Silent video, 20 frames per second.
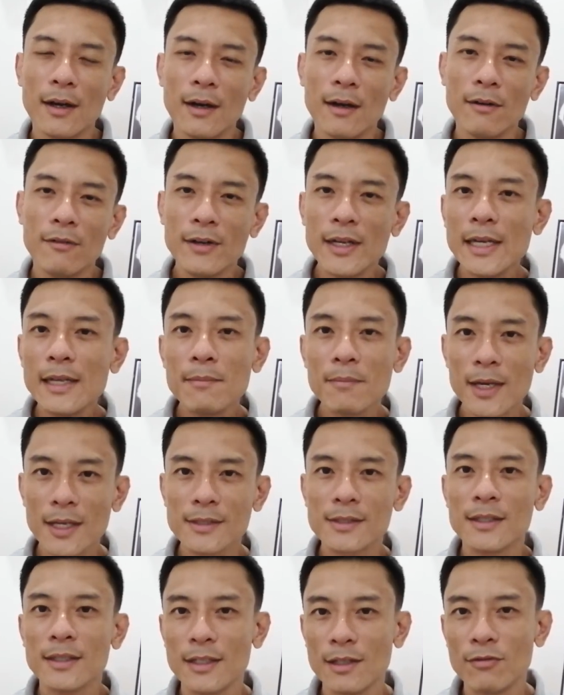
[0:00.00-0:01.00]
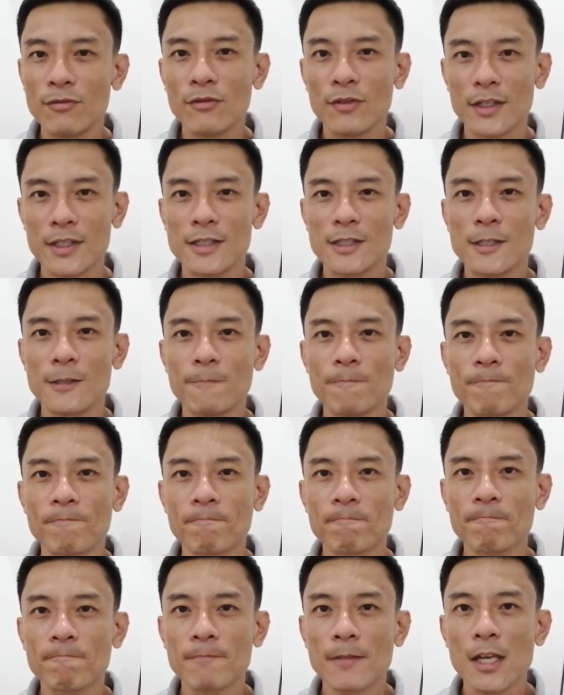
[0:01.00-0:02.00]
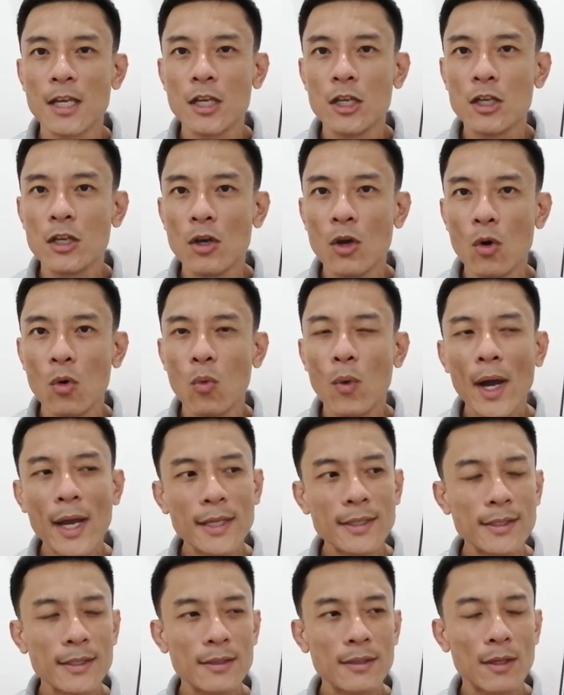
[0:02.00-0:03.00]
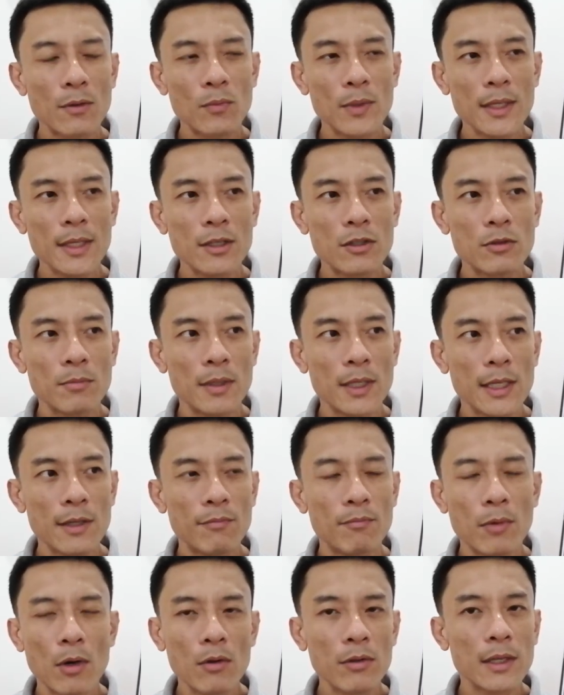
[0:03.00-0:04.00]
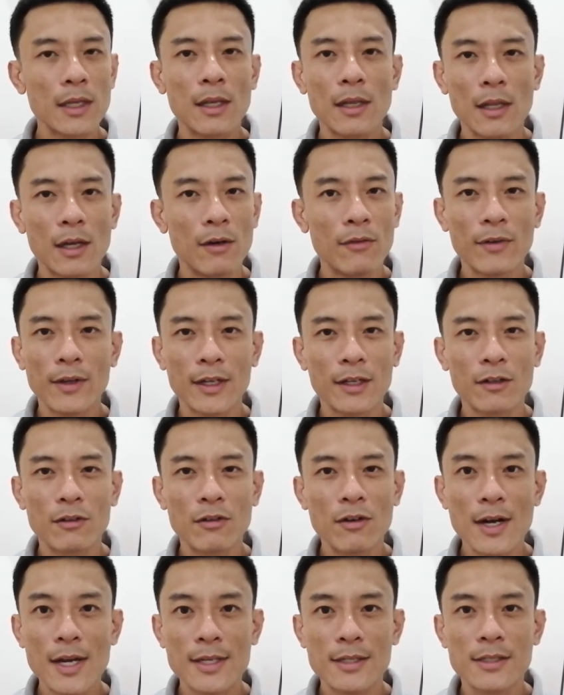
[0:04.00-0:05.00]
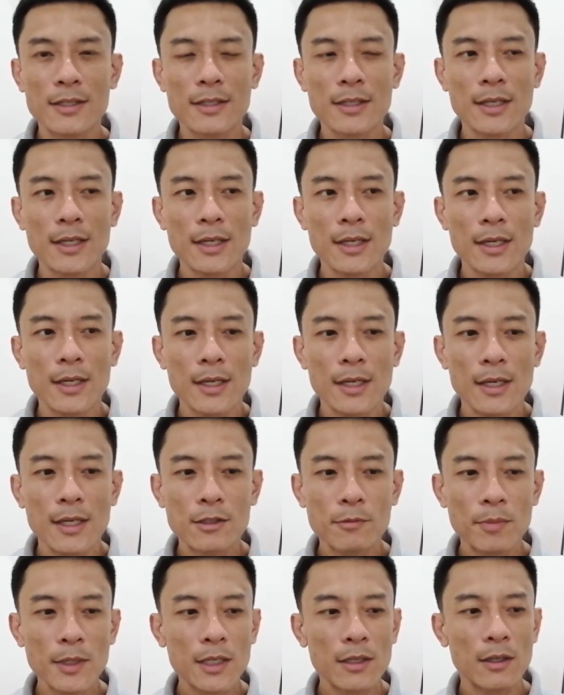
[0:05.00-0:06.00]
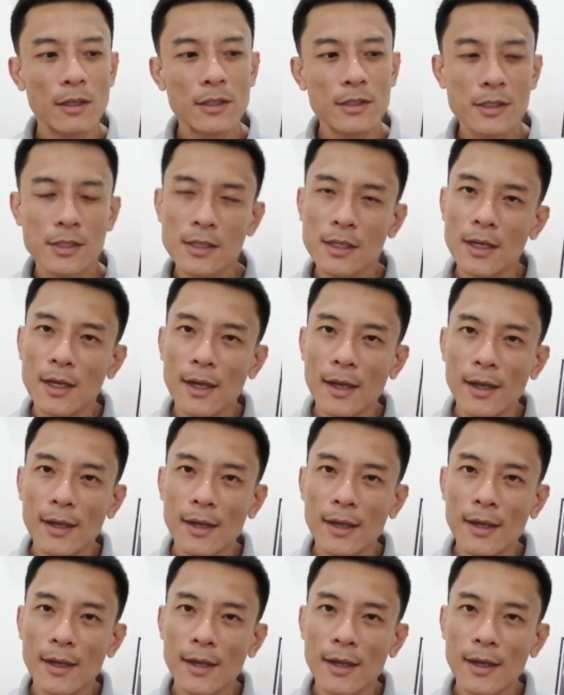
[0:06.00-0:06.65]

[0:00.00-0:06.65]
really makes a difference. Why is it that we need to believe both in love and in Christ? It's because,